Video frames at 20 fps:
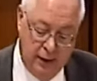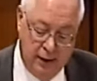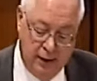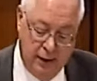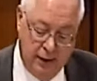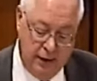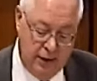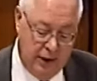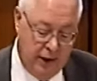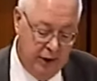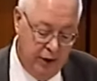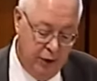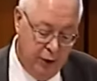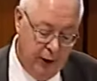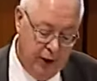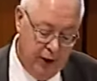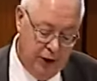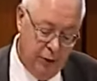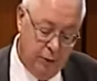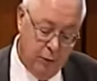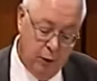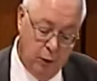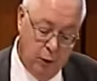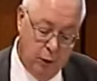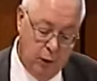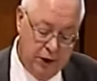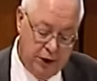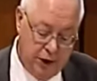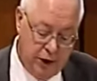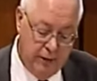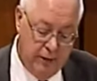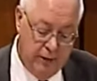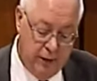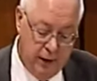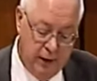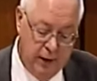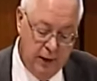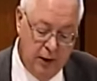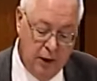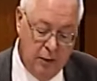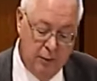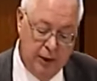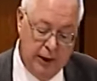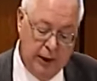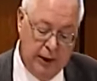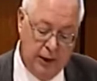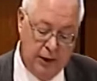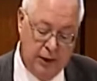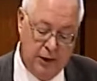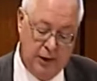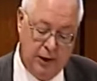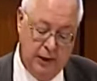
the situation will worsen in the coming years,